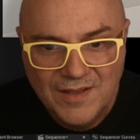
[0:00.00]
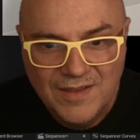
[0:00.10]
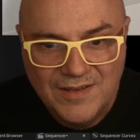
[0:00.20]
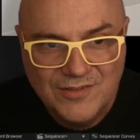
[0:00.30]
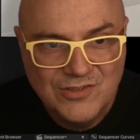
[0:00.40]

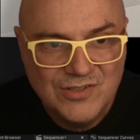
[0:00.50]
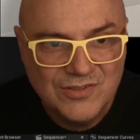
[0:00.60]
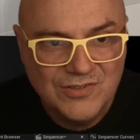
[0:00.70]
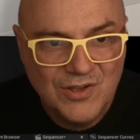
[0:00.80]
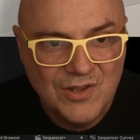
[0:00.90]
He's
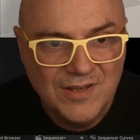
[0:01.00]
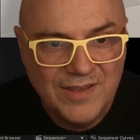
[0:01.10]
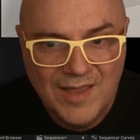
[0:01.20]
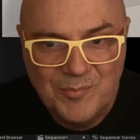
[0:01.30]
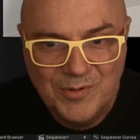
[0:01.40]
just on like
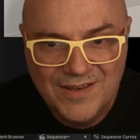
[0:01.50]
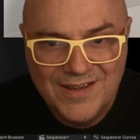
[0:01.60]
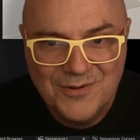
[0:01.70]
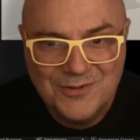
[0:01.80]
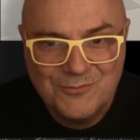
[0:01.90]
that, but
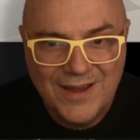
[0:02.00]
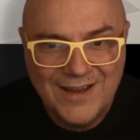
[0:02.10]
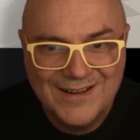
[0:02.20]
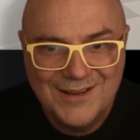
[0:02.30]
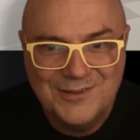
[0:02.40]
he's right
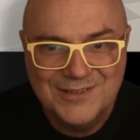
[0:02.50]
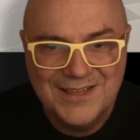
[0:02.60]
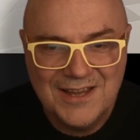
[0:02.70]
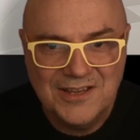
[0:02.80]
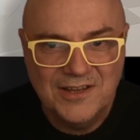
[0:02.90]
close to
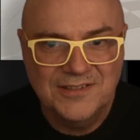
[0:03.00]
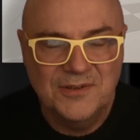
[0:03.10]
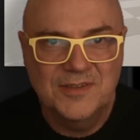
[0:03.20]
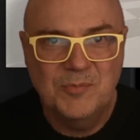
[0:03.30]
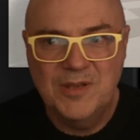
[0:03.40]
that guy, so
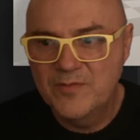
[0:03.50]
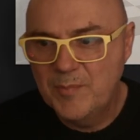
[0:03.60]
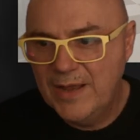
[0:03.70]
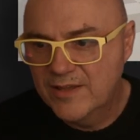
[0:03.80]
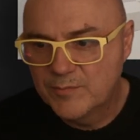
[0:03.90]
it's a bit of a
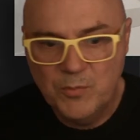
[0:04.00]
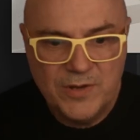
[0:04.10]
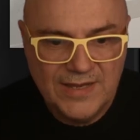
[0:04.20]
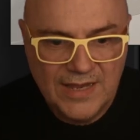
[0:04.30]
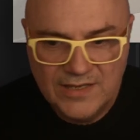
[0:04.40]
balance. But what you
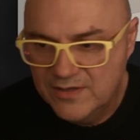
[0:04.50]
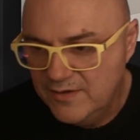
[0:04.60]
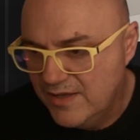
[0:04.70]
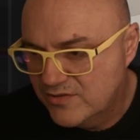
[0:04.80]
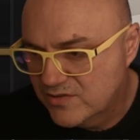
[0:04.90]
can do
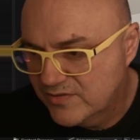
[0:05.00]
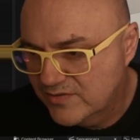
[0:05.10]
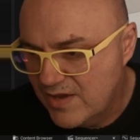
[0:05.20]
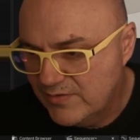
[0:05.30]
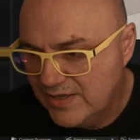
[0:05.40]
is just
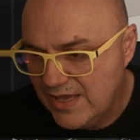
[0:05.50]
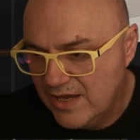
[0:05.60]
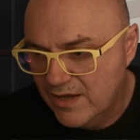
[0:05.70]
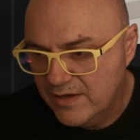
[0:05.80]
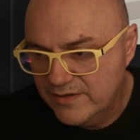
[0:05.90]
save a key.
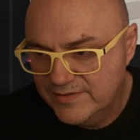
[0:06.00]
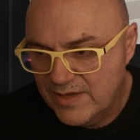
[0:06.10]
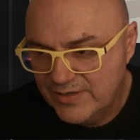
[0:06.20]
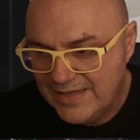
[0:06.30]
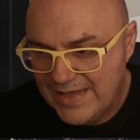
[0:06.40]
I can save
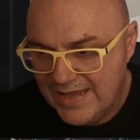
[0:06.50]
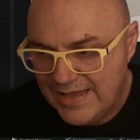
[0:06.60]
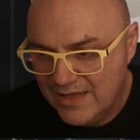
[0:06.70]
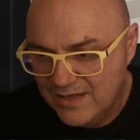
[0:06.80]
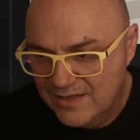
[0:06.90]
a key
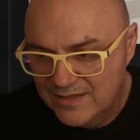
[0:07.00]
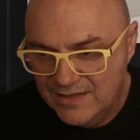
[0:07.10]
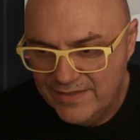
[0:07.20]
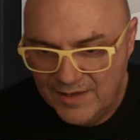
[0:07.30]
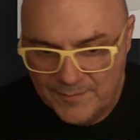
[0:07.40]
here
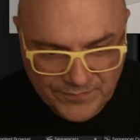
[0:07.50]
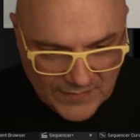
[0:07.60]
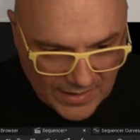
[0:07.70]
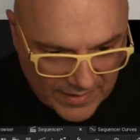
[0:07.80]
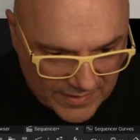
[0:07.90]
like that,
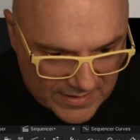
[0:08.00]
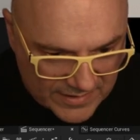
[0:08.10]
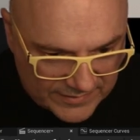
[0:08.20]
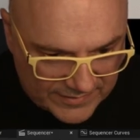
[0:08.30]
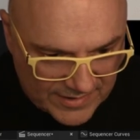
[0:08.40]
and then you can
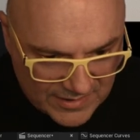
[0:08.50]
see in the